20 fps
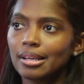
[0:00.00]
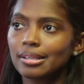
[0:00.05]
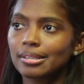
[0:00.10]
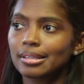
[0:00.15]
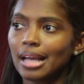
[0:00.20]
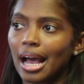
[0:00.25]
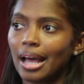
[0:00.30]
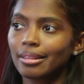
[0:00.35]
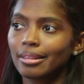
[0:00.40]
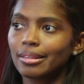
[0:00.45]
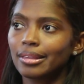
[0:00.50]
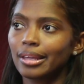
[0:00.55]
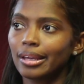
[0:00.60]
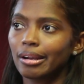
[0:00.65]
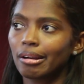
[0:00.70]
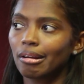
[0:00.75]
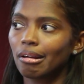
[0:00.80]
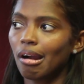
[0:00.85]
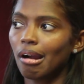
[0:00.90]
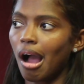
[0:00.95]
is that
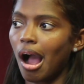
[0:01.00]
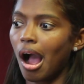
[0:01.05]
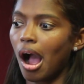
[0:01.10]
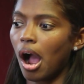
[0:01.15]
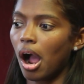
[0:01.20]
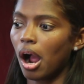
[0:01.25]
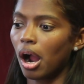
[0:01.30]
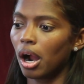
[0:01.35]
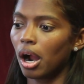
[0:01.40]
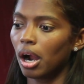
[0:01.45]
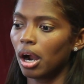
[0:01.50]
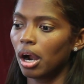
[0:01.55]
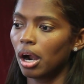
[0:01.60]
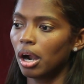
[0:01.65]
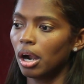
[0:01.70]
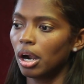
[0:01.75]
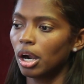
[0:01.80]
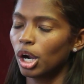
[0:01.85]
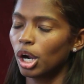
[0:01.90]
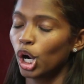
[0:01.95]
there
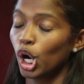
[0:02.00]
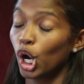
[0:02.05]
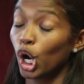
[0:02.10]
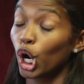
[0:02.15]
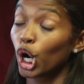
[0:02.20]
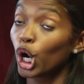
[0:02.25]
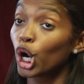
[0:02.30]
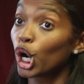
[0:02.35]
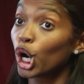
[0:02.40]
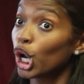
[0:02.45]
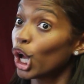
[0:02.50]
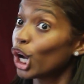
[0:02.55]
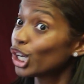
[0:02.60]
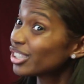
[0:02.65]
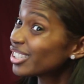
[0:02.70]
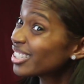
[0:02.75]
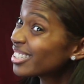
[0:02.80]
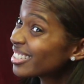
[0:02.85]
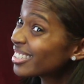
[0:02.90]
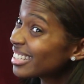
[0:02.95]
are
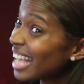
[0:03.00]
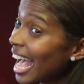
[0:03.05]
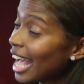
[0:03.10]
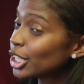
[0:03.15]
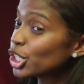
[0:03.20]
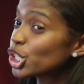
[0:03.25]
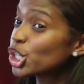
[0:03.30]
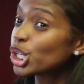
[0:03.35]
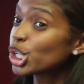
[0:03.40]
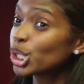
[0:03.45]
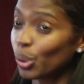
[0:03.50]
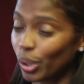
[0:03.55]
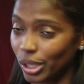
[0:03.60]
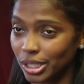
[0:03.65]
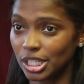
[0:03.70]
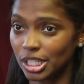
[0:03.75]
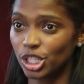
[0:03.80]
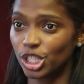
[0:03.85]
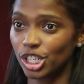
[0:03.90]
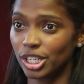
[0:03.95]
gluts and
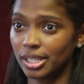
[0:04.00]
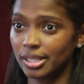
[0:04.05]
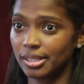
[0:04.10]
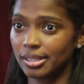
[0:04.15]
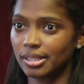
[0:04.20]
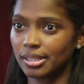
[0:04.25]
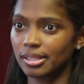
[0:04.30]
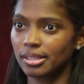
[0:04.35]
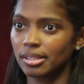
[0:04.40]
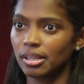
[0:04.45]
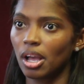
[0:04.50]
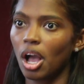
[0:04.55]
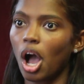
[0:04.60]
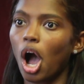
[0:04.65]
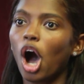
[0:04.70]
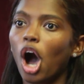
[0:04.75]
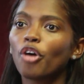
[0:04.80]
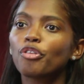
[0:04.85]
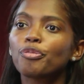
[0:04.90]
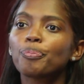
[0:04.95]
shortages
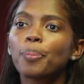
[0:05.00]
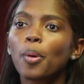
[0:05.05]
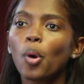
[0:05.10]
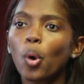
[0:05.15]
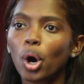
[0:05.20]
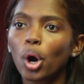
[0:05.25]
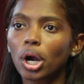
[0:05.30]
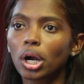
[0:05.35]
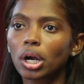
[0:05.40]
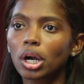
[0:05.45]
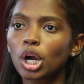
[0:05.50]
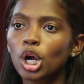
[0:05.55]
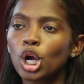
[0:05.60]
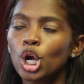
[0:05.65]
of pork.